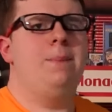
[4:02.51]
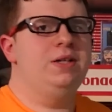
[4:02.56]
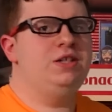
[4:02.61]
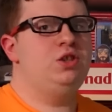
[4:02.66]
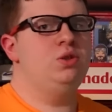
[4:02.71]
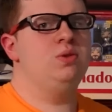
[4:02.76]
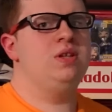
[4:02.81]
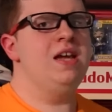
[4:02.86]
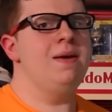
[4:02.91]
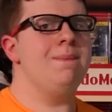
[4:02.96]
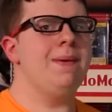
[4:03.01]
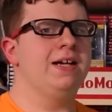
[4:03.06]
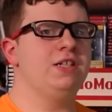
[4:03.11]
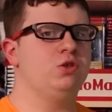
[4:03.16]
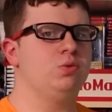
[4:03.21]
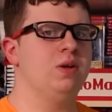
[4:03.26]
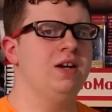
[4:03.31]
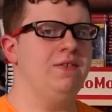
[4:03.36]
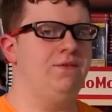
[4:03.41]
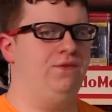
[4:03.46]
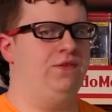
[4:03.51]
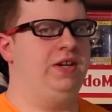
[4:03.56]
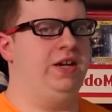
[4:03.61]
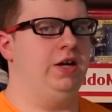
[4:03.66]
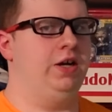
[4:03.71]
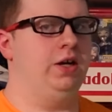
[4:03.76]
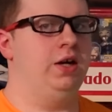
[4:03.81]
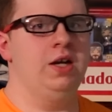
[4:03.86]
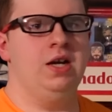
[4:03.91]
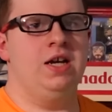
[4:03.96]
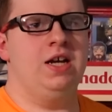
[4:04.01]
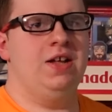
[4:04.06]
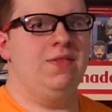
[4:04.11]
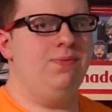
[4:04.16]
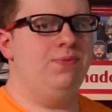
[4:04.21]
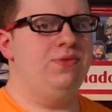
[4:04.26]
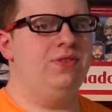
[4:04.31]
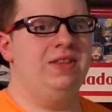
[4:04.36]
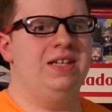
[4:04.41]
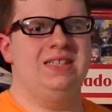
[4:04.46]
but you get my drift here.
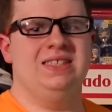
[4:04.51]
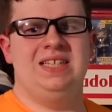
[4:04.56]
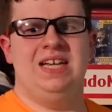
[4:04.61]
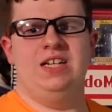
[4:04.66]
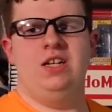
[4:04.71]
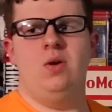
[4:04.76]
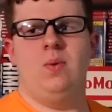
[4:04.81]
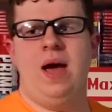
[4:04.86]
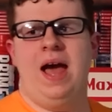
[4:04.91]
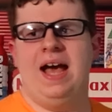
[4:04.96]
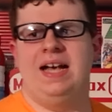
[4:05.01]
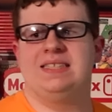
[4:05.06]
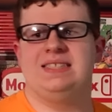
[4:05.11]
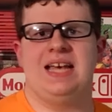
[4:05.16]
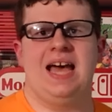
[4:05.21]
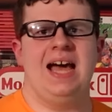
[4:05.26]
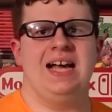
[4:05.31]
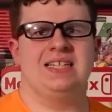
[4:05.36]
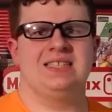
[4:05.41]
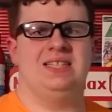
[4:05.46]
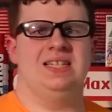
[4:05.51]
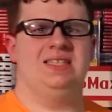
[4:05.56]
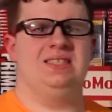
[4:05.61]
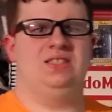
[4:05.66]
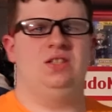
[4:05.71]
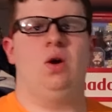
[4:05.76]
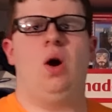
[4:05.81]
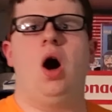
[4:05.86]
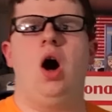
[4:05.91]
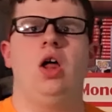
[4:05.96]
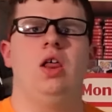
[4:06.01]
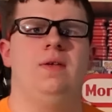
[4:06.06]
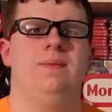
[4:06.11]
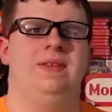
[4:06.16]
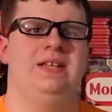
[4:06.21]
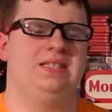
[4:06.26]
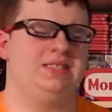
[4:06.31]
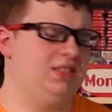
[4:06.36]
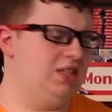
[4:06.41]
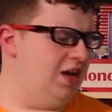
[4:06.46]
Nintendo has access to all of
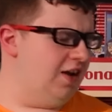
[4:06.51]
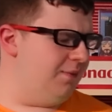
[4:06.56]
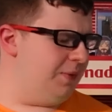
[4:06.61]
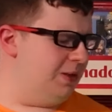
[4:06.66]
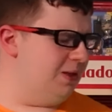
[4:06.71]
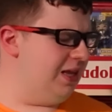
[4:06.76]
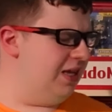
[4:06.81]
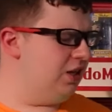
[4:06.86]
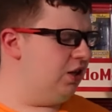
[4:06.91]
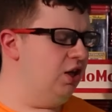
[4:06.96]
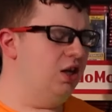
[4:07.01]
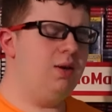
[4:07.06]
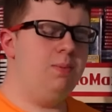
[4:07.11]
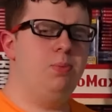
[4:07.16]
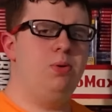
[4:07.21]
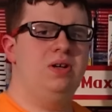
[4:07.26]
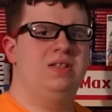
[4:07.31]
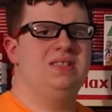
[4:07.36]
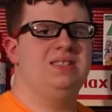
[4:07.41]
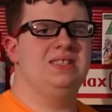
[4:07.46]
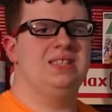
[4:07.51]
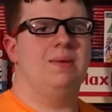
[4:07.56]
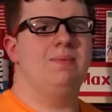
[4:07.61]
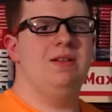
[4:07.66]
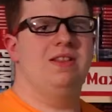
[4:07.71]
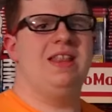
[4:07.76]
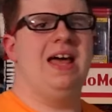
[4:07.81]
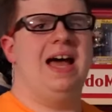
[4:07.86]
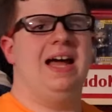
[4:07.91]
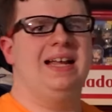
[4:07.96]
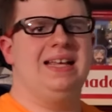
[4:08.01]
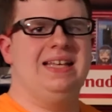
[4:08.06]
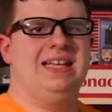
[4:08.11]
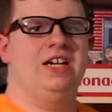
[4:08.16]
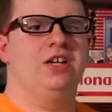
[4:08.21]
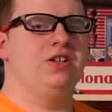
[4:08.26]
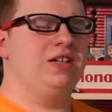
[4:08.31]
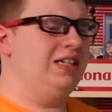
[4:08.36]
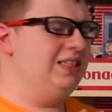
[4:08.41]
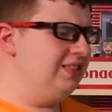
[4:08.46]
this stuff and they could have put some of that
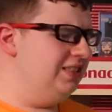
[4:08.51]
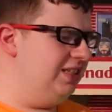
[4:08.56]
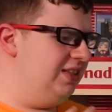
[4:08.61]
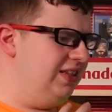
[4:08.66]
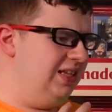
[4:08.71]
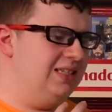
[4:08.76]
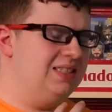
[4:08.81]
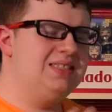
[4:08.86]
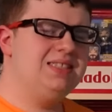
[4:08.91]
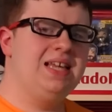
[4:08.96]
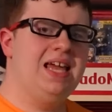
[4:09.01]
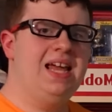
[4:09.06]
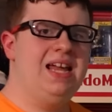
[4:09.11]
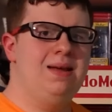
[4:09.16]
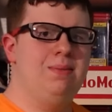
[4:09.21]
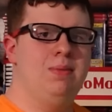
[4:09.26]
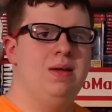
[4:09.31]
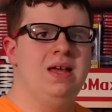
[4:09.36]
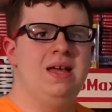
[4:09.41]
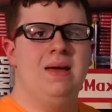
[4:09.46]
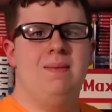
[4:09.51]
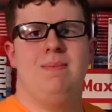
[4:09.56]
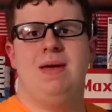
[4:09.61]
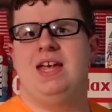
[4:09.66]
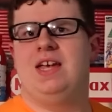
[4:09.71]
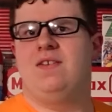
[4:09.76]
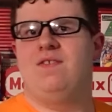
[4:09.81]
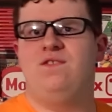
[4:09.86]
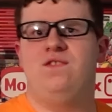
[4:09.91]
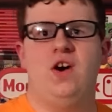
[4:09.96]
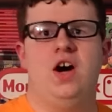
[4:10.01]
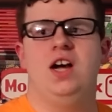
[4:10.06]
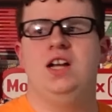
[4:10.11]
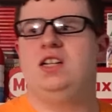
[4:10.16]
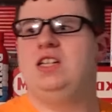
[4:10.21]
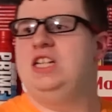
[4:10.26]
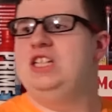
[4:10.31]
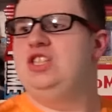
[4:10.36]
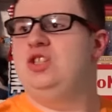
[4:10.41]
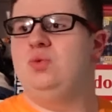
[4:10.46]
here into this game, make
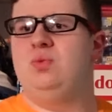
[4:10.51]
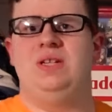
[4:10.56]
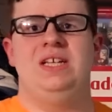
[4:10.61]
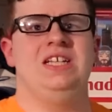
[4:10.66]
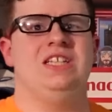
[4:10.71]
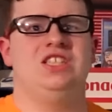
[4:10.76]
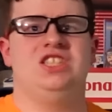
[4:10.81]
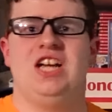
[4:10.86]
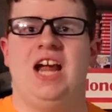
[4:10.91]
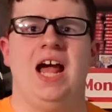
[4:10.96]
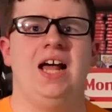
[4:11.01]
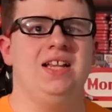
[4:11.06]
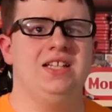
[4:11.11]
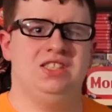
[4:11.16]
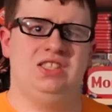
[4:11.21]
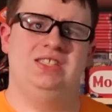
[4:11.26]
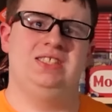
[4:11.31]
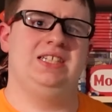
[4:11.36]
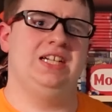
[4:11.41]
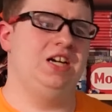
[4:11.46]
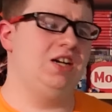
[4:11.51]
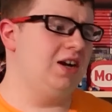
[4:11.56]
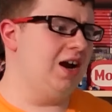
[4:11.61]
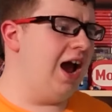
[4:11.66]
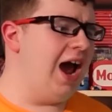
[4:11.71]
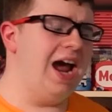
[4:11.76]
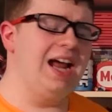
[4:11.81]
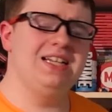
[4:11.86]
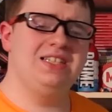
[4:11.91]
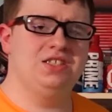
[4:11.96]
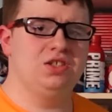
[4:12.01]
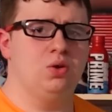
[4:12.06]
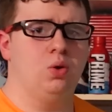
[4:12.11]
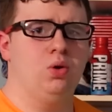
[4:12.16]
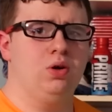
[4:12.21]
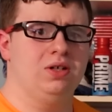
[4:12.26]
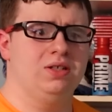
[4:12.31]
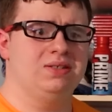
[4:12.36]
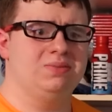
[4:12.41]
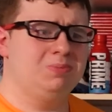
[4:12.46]
fun and unique challenges here, high
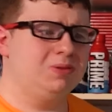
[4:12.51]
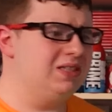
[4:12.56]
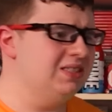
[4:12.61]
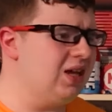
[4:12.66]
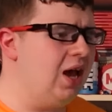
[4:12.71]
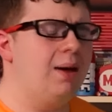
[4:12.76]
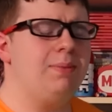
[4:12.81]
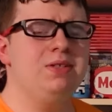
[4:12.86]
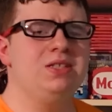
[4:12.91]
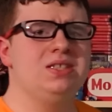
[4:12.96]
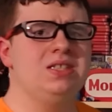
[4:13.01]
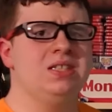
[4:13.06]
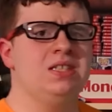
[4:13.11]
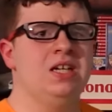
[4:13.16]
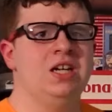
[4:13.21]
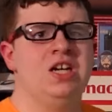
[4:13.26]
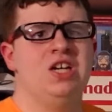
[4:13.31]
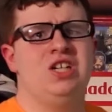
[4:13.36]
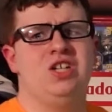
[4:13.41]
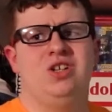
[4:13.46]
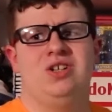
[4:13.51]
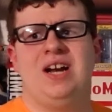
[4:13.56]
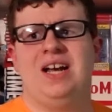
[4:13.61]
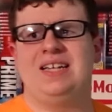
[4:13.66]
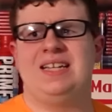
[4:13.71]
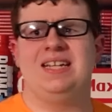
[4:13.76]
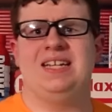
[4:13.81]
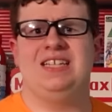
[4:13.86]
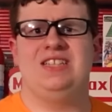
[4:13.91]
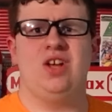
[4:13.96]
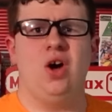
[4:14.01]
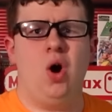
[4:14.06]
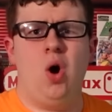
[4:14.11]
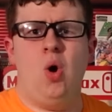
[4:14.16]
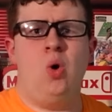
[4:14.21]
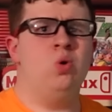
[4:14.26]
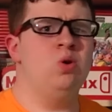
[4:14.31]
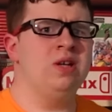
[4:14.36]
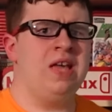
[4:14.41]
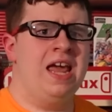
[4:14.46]
scores, because obviously you're not getting the
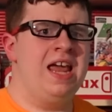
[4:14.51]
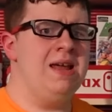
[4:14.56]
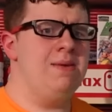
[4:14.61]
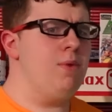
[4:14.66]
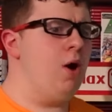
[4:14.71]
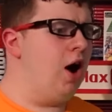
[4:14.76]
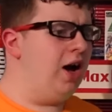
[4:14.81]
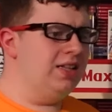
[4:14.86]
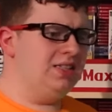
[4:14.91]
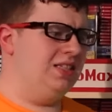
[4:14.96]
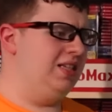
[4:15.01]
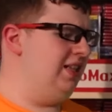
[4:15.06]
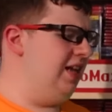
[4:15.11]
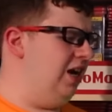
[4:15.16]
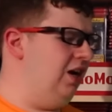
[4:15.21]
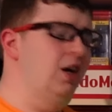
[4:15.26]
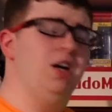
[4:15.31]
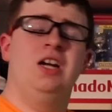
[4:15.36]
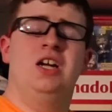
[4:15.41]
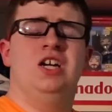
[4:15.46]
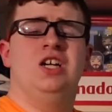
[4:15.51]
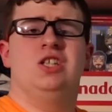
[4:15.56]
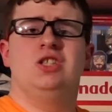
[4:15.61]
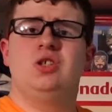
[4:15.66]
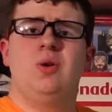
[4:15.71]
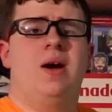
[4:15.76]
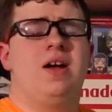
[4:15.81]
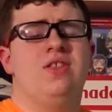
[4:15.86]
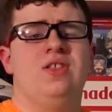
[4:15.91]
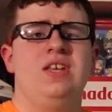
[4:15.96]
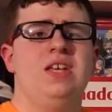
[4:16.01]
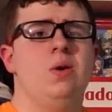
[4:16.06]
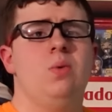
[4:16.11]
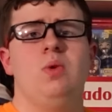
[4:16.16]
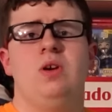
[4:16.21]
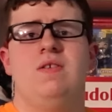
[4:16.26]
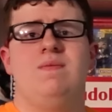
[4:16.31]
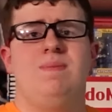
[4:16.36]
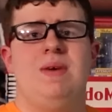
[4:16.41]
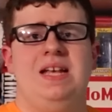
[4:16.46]
whole game onto there. So I think it
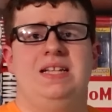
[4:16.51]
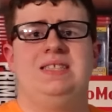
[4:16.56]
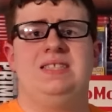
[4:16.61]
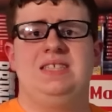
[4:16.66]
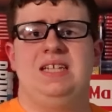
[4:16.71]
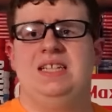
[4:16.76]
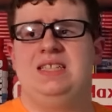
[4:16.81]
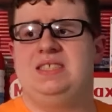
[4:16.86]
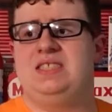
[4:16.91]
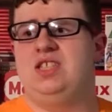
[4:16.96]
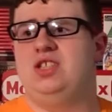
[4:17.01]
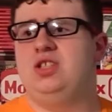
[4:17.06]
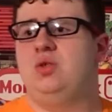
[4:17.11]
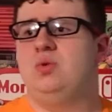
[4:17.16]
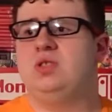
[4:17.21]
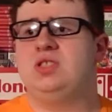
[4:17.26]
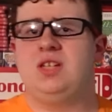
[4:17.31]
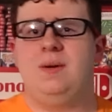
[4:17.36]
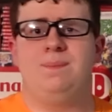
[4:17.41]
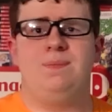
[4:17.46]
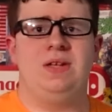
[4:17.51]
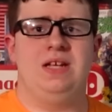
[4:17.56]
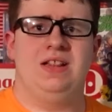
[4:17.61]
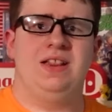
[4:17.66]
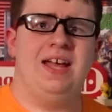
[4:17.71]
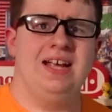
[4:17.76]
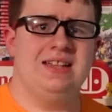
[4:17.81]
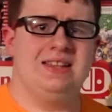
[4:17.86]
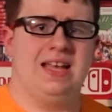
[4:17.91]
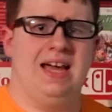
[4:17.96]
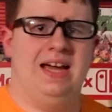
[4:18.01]
would have made sense to do something like